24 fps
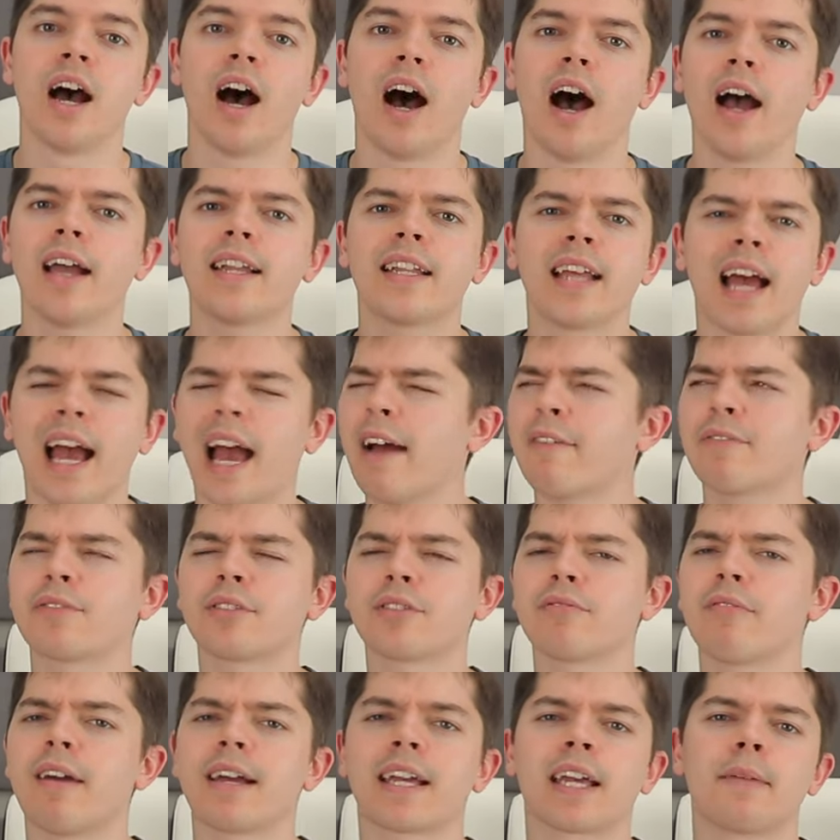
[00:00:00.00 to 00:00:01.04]
I'd have
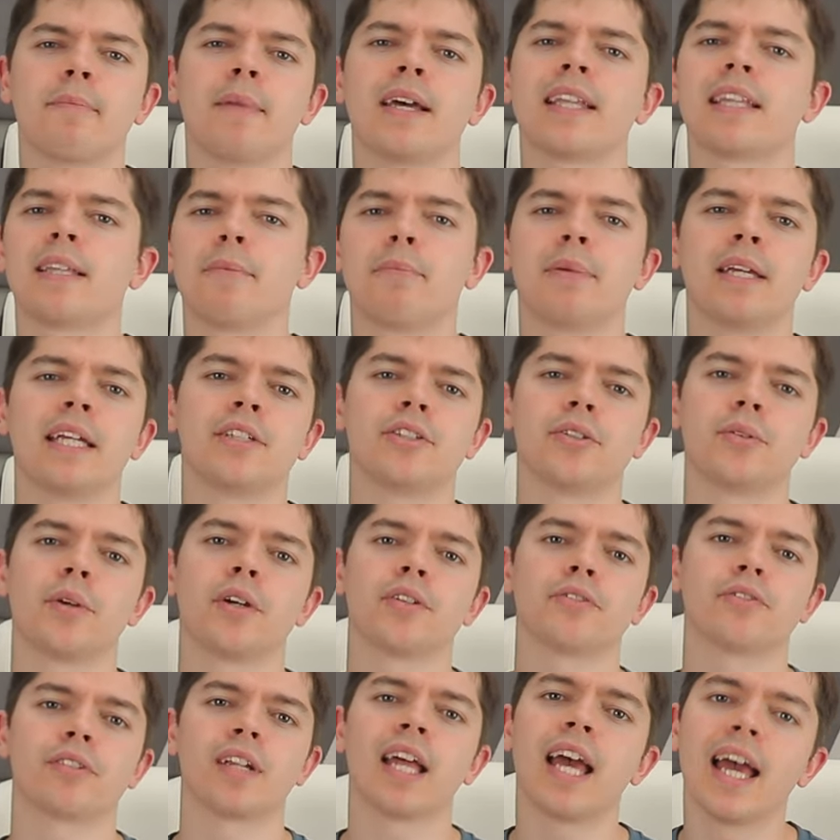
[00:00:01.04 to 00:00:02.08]
to recommend the
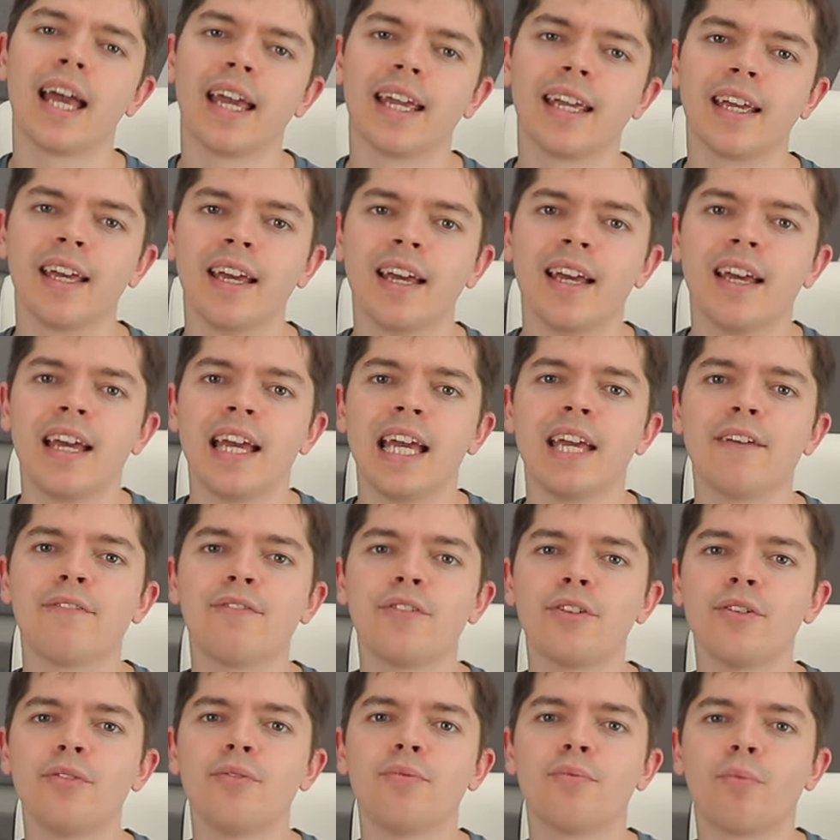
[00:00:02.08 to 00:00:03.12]
P200A. If
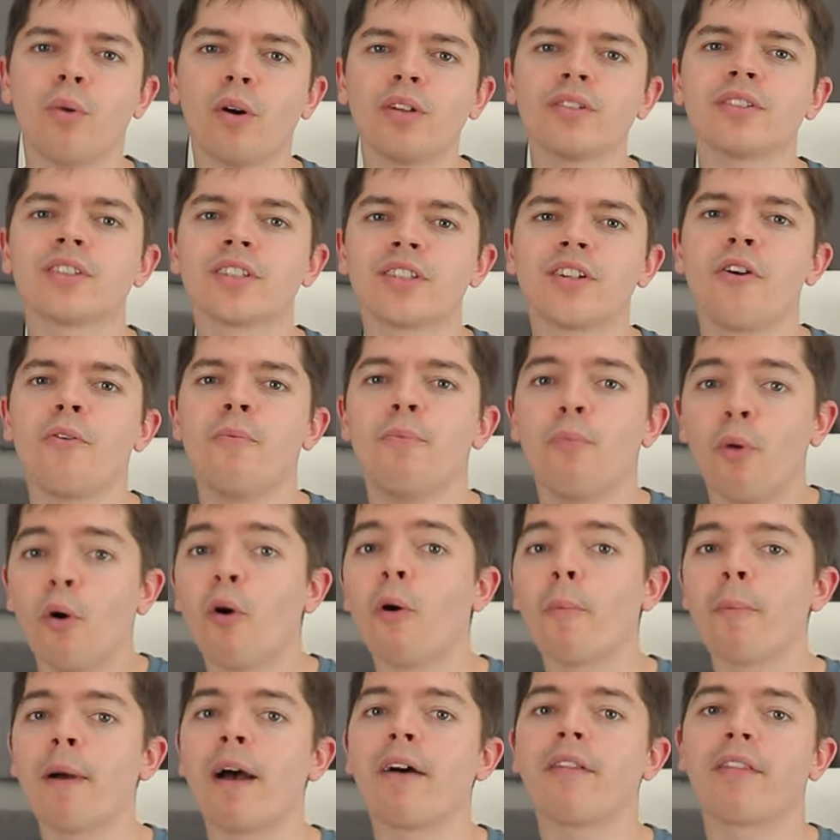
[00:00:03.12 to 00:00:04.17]
you want to know
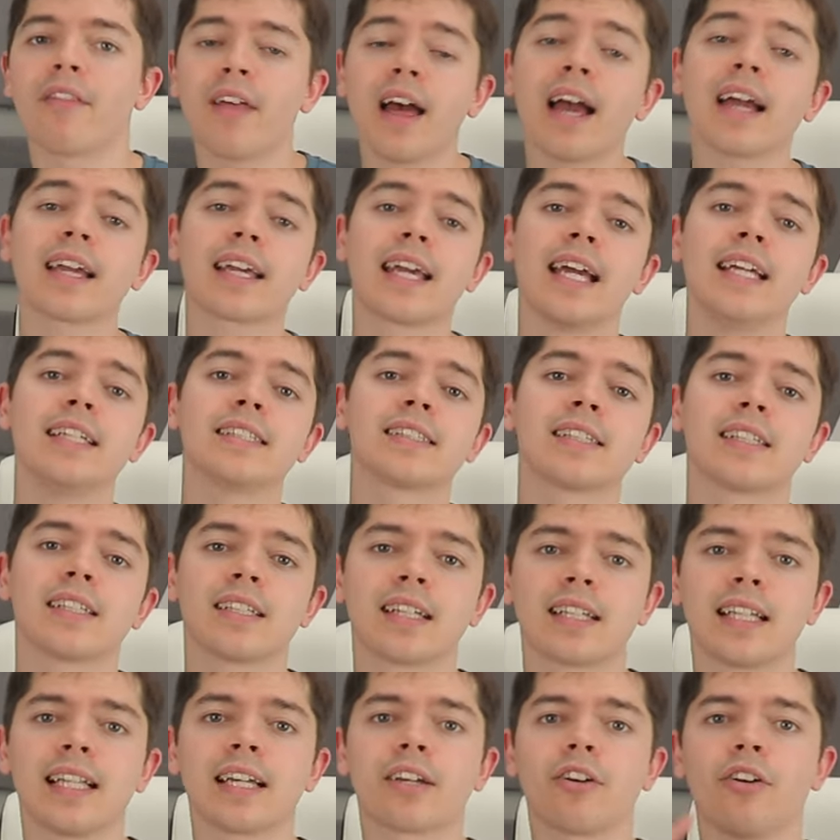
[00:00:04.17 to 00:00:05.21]
more about that case,
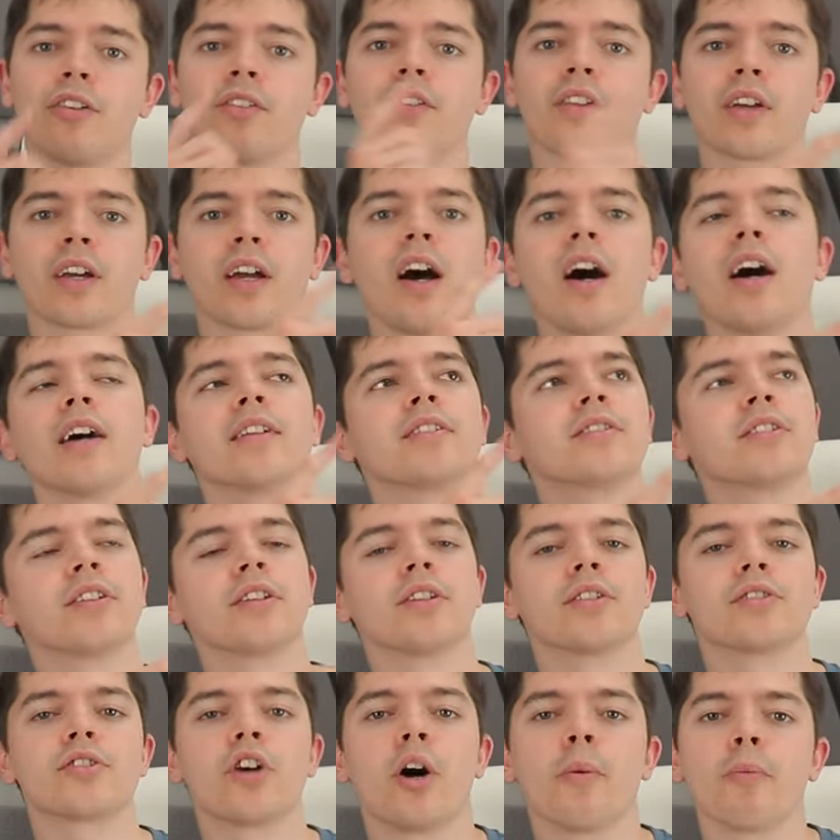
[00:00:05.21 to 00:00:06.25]
then click on the card to
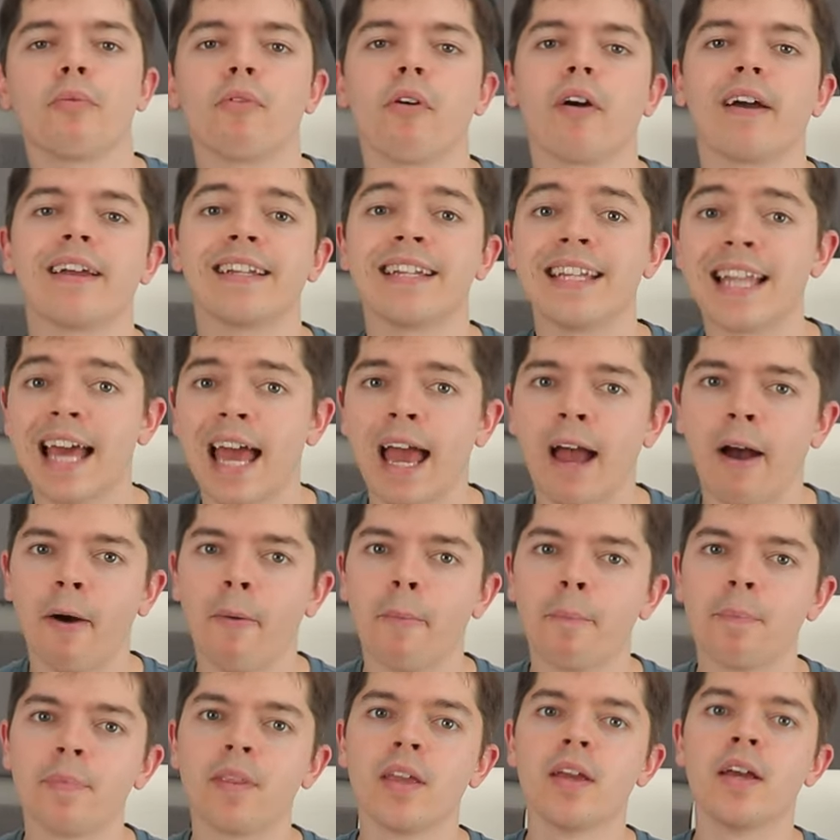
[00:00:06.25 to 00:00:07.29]
the top right now.